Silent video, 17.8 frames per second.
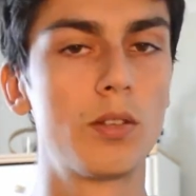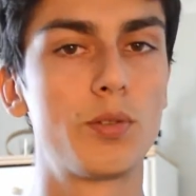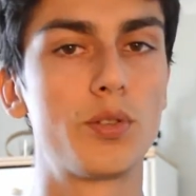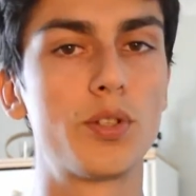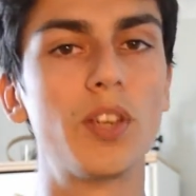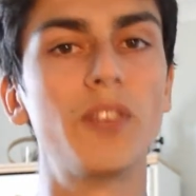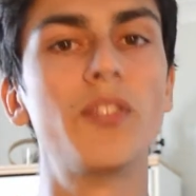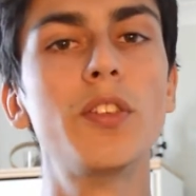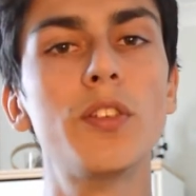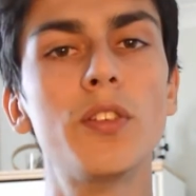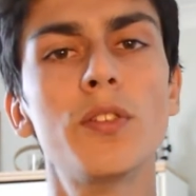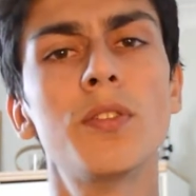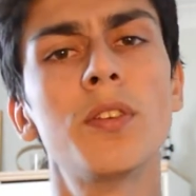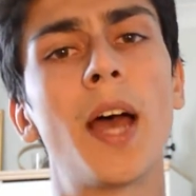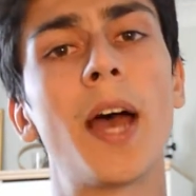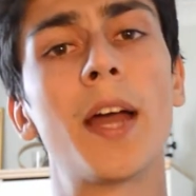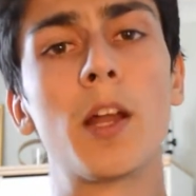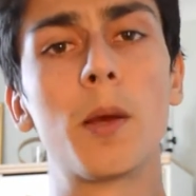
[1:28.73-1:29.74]
So if you
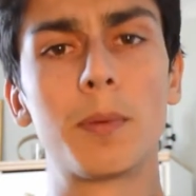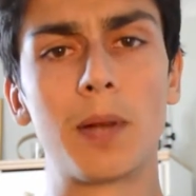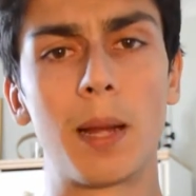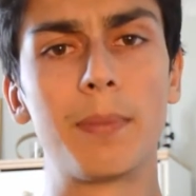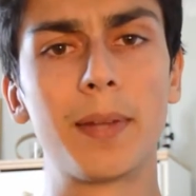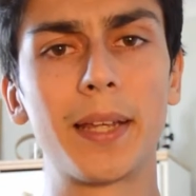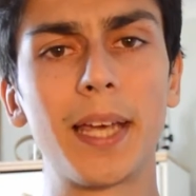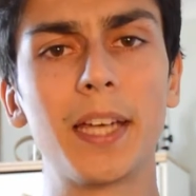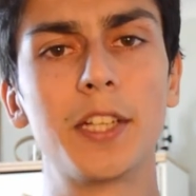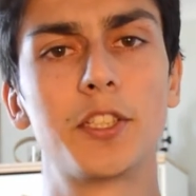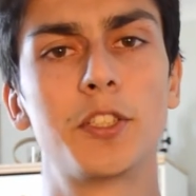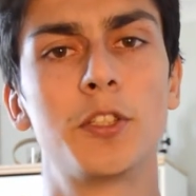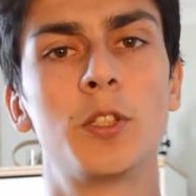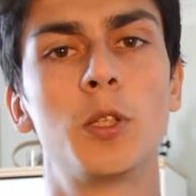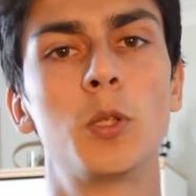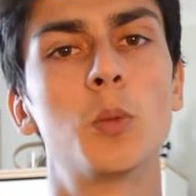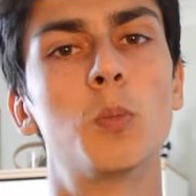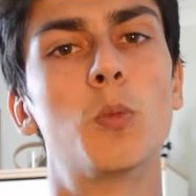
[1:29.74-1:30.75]
do an open
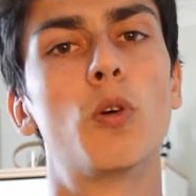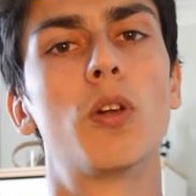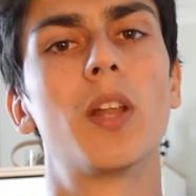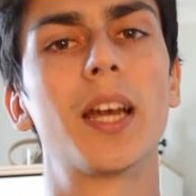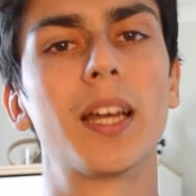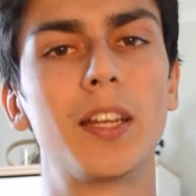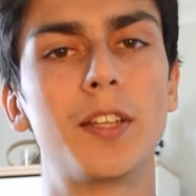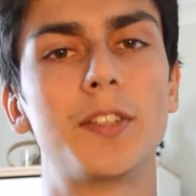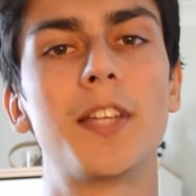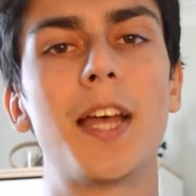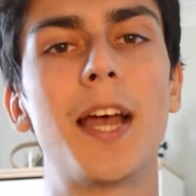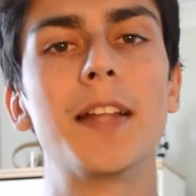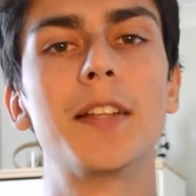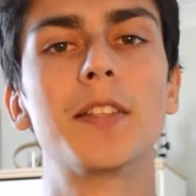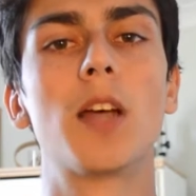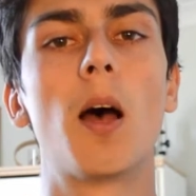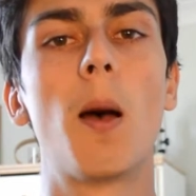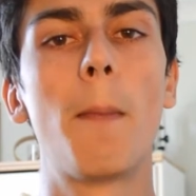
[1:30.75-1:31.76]
application, you're more likely to
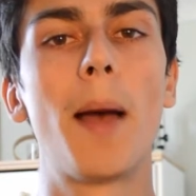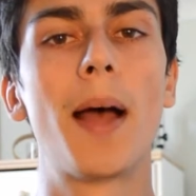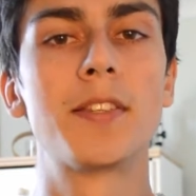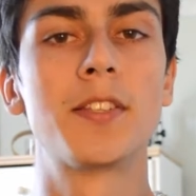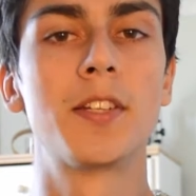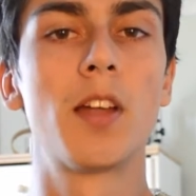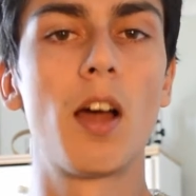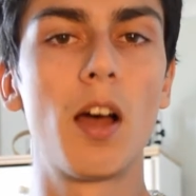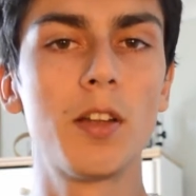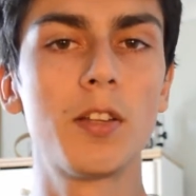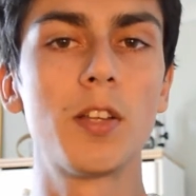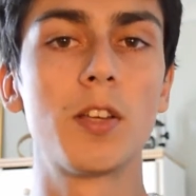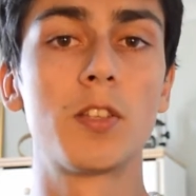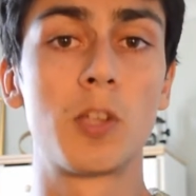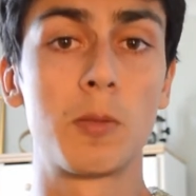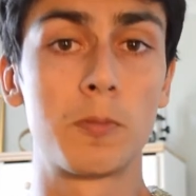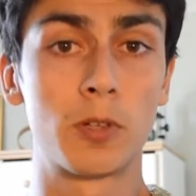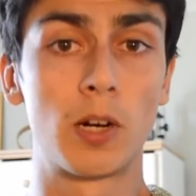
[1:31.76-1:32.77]
end up at an
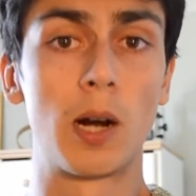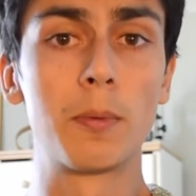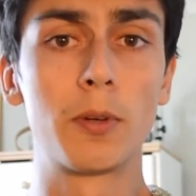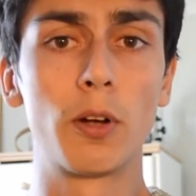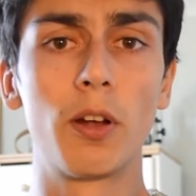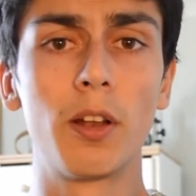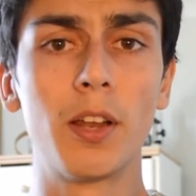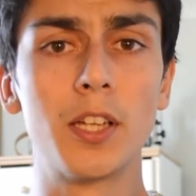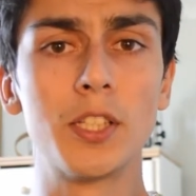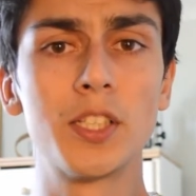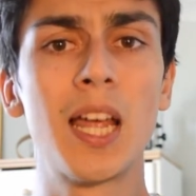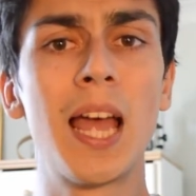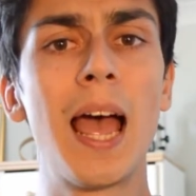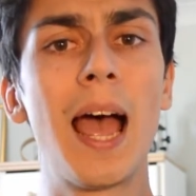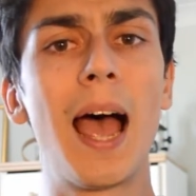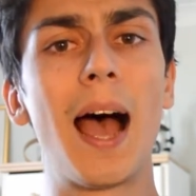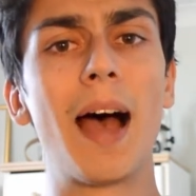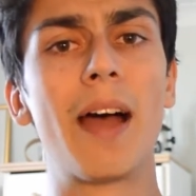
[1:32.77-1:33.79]
undersubscribed college
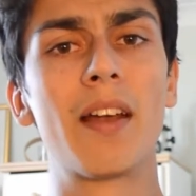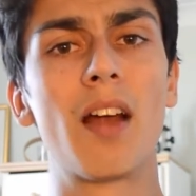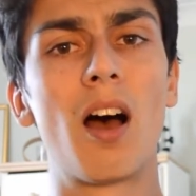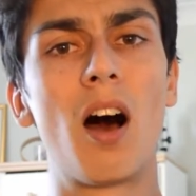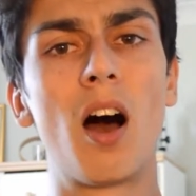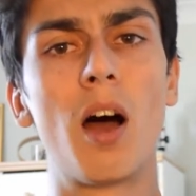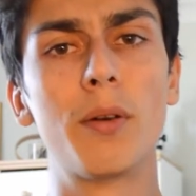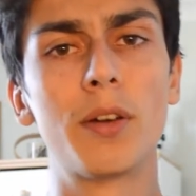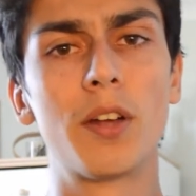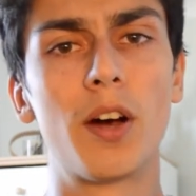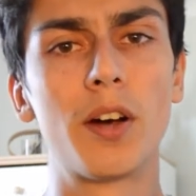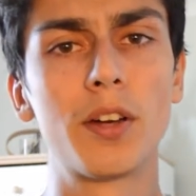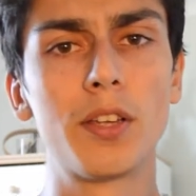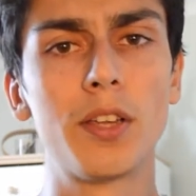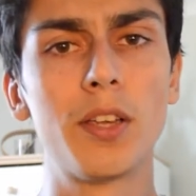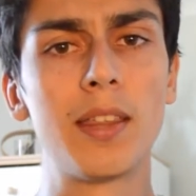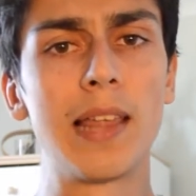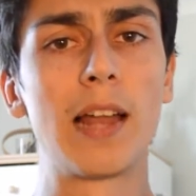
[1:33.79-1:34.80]
and I would
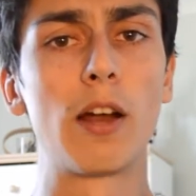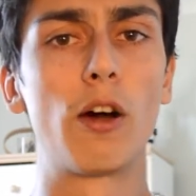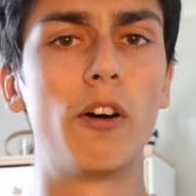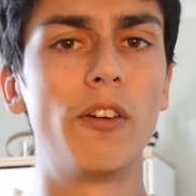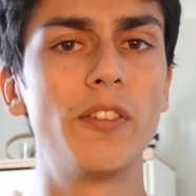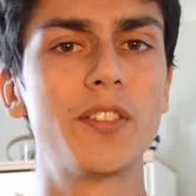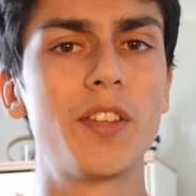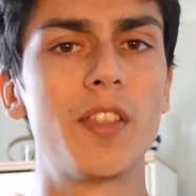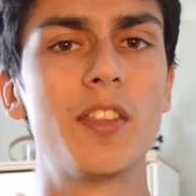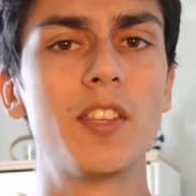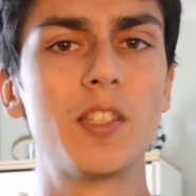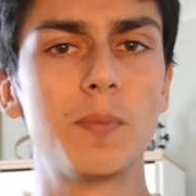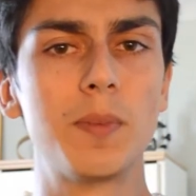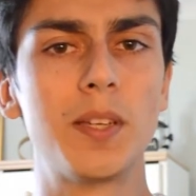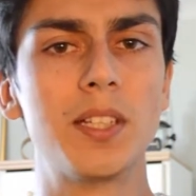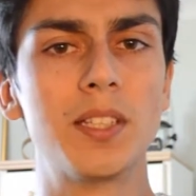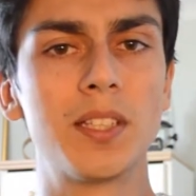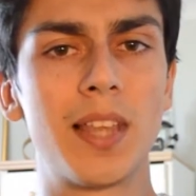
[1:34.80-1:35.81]
argue that often this
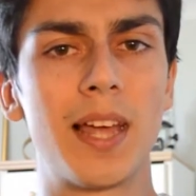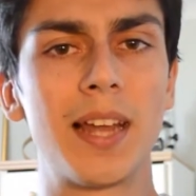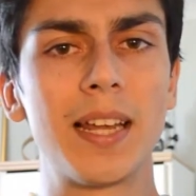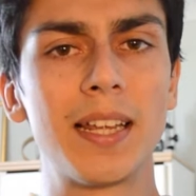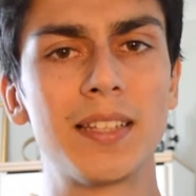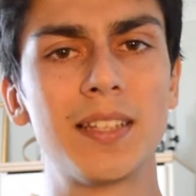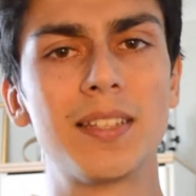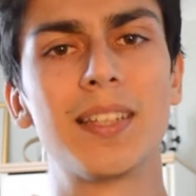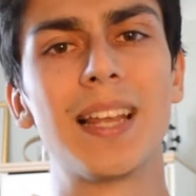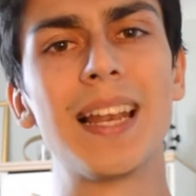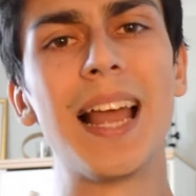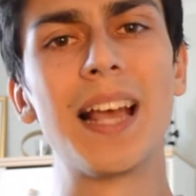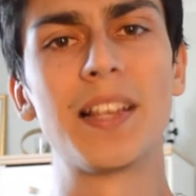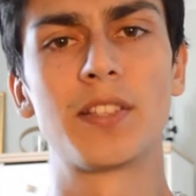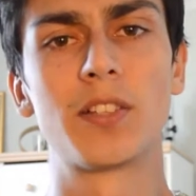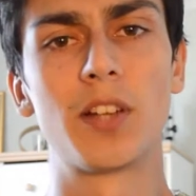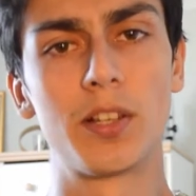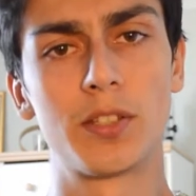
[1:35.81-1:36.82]
means that it is a
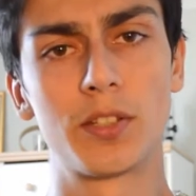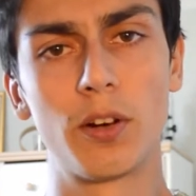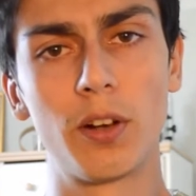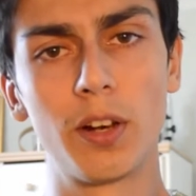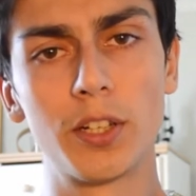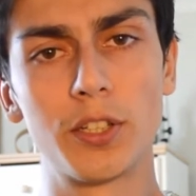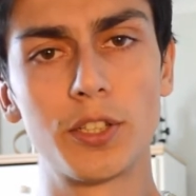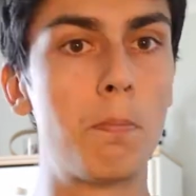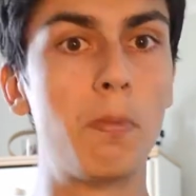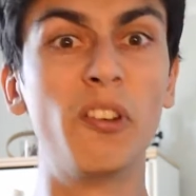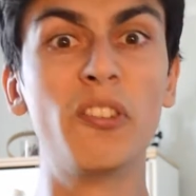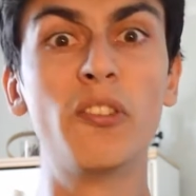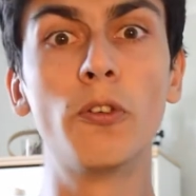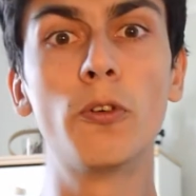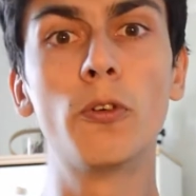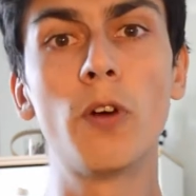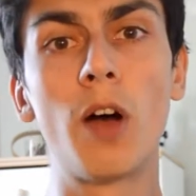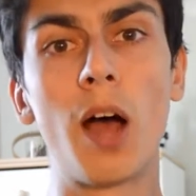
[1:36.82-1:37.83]
less nice college.
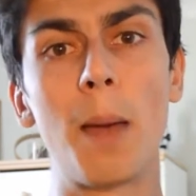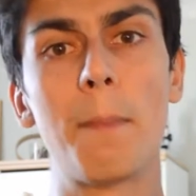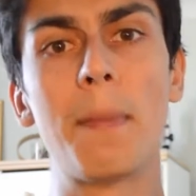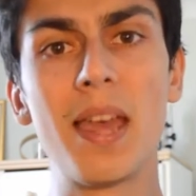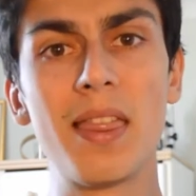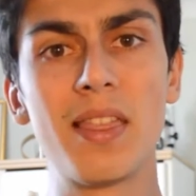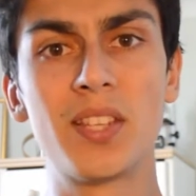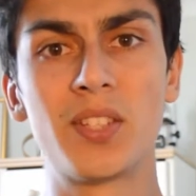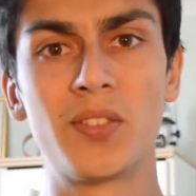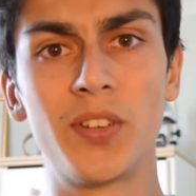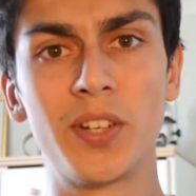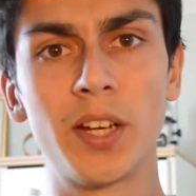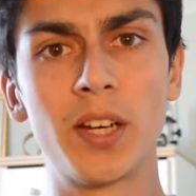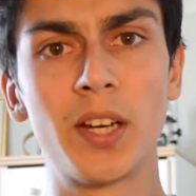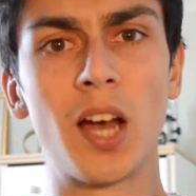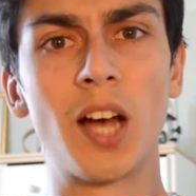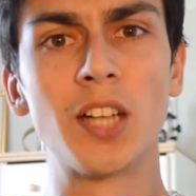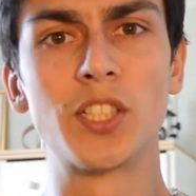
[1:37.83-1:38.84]
Before I made this
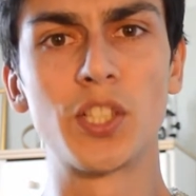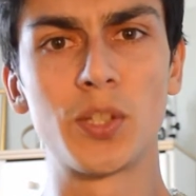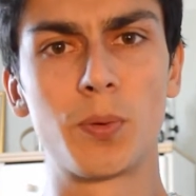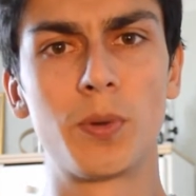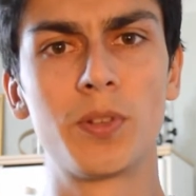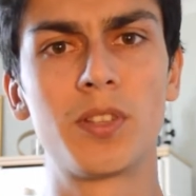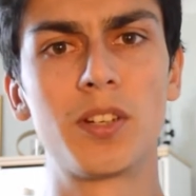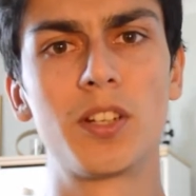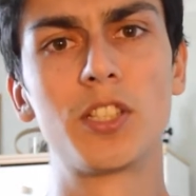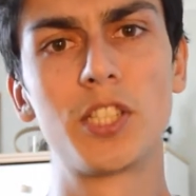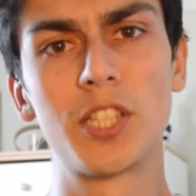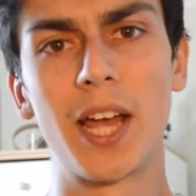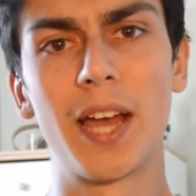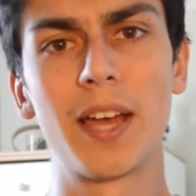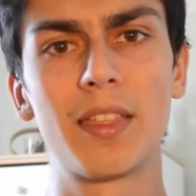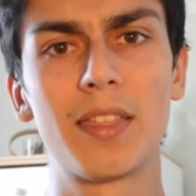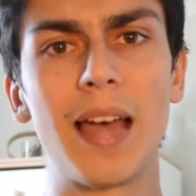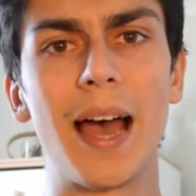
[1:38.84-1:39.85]
video, I just wanted to
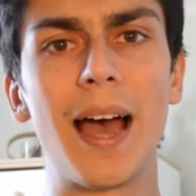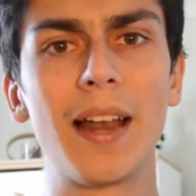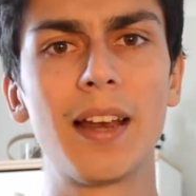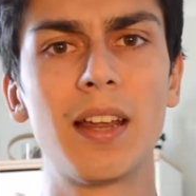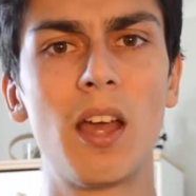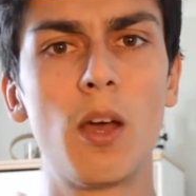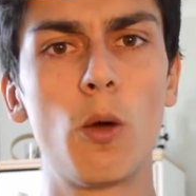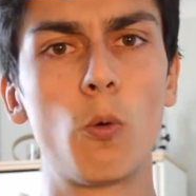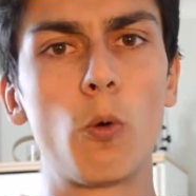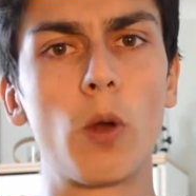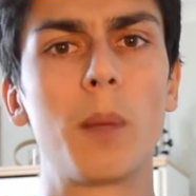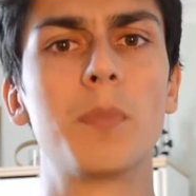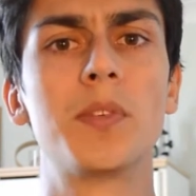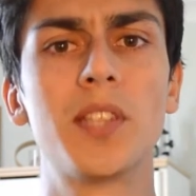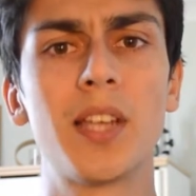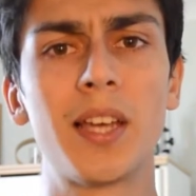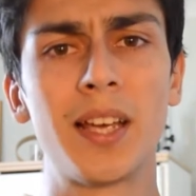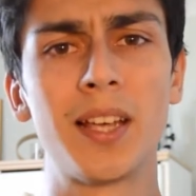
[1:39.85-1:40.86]
check that what I'm
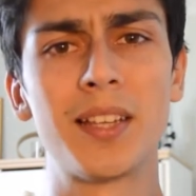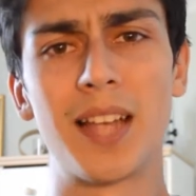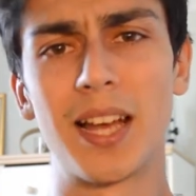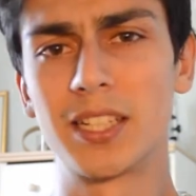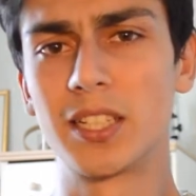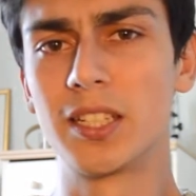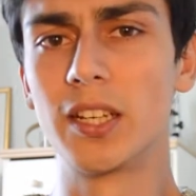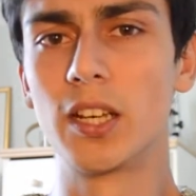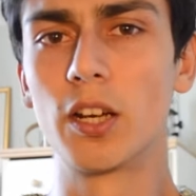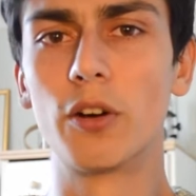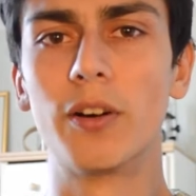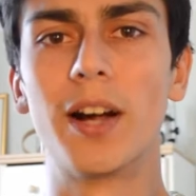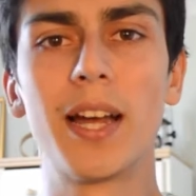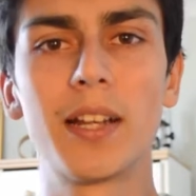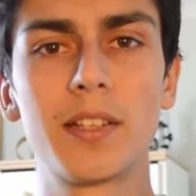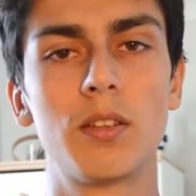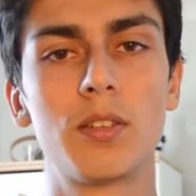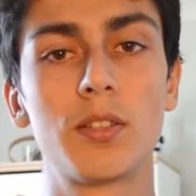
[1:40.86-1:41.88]
saying is actually
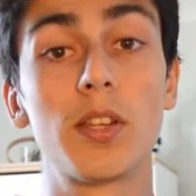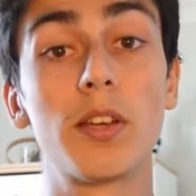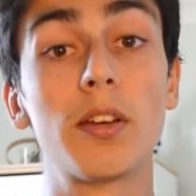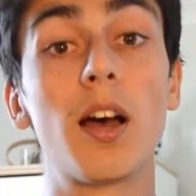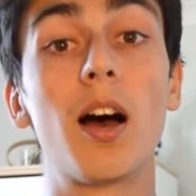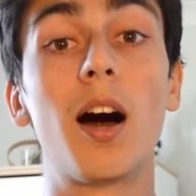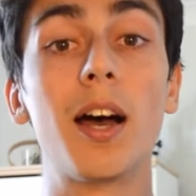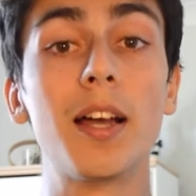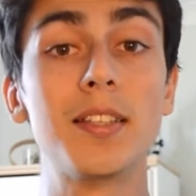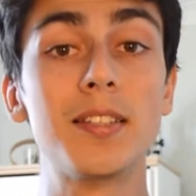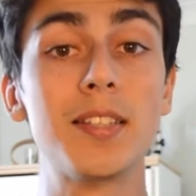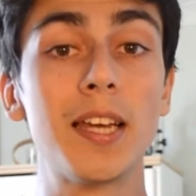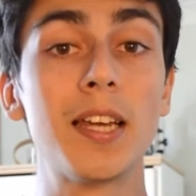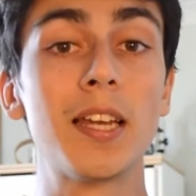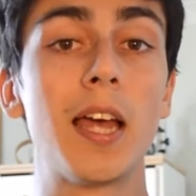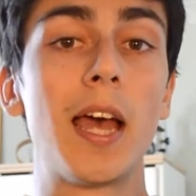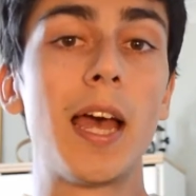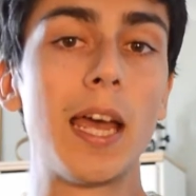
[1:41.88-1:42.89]
correct. So I
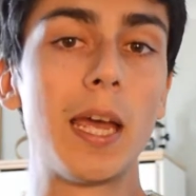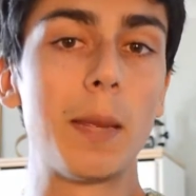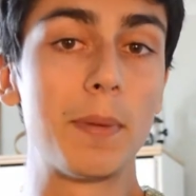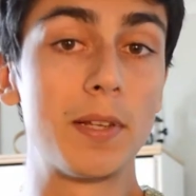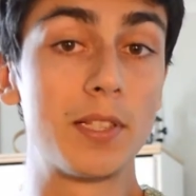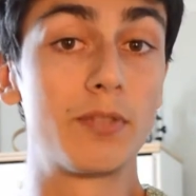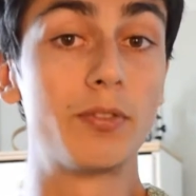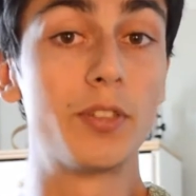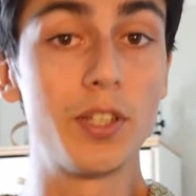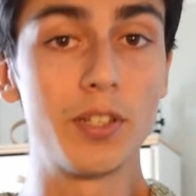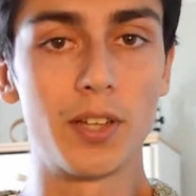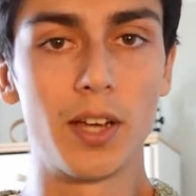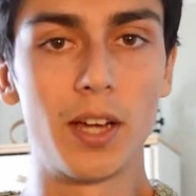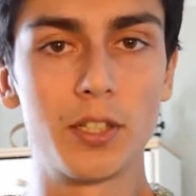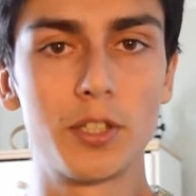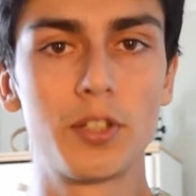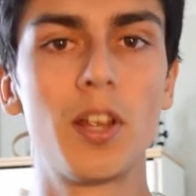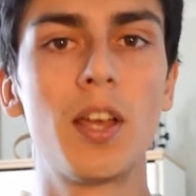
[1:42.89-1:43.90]
did a bit of
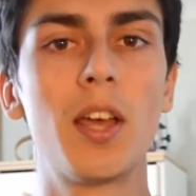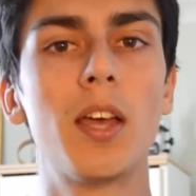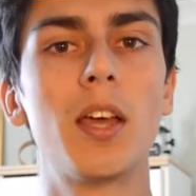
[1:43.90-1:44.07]
research.